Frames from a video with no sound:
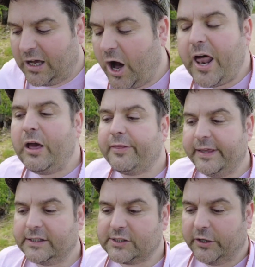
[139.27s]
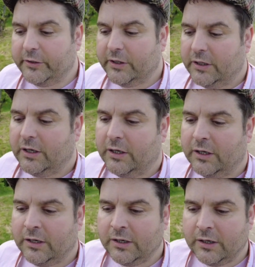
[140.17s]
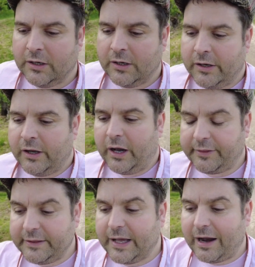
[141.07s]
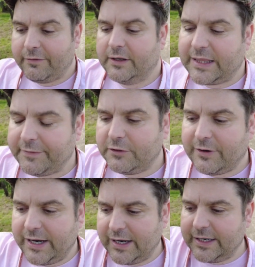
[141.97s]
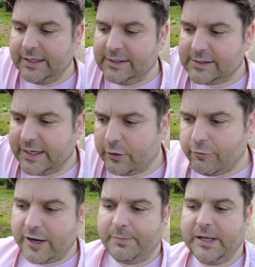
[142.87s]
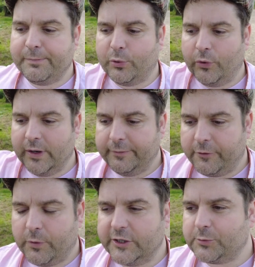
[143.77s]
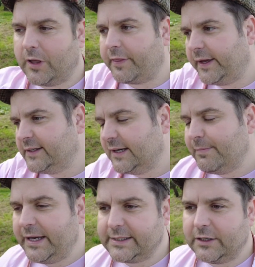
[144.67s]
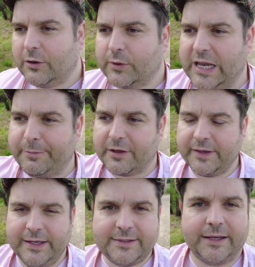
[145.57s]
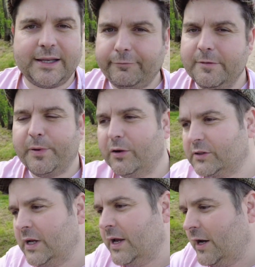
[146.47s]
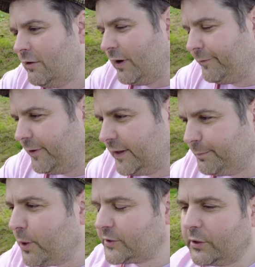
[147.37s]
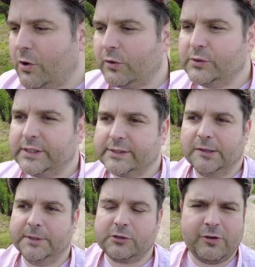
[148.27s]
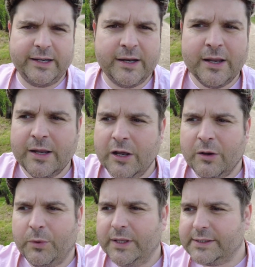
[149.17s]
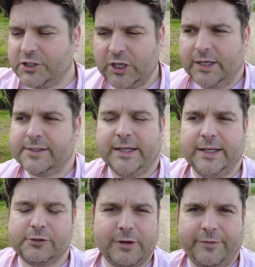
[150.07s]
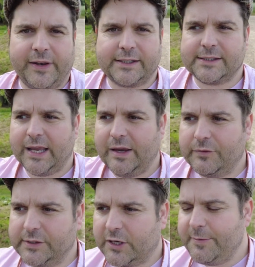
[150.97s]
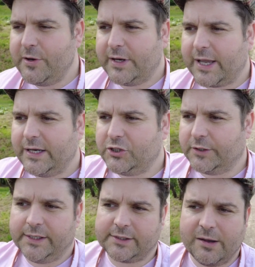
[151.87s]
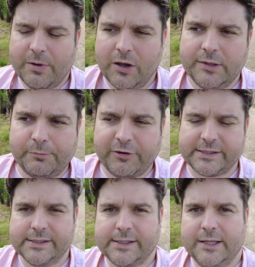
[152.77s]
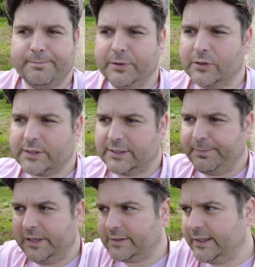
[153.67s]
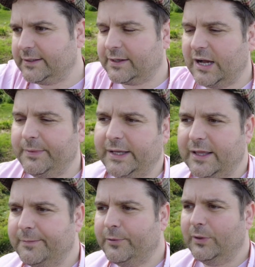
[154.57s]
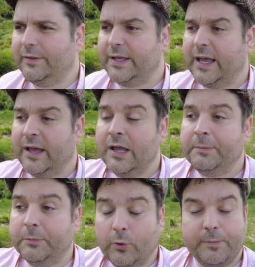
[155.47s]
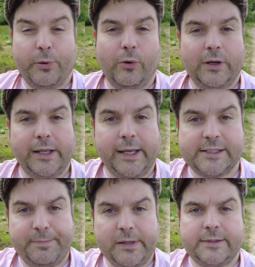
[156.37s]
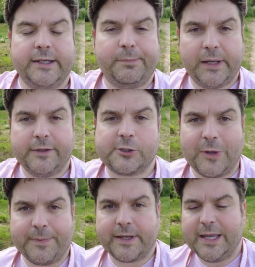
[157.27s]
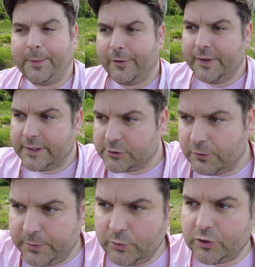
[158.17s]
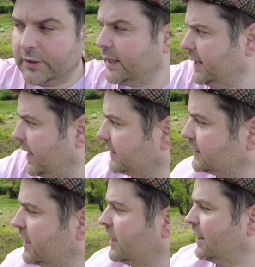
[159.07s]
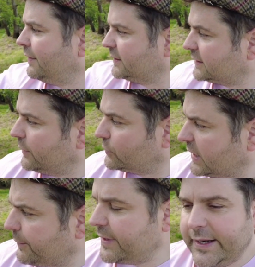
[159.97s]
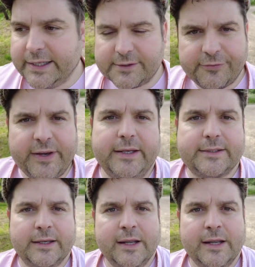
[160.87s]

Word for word: I don't think so. I think that, that David Raya is incredibly important, and for what it's worth, I think he's an amazing goalkeeper. I think he ticks every box right for the Postecoglou system. He's great with his agility, his reflex saves, his communication, his commanding presence in the box, his ability to come and get the ball in the air, but more importantly, his ability to play the sweeper keeper and the distribution that he has, the skill set within his feet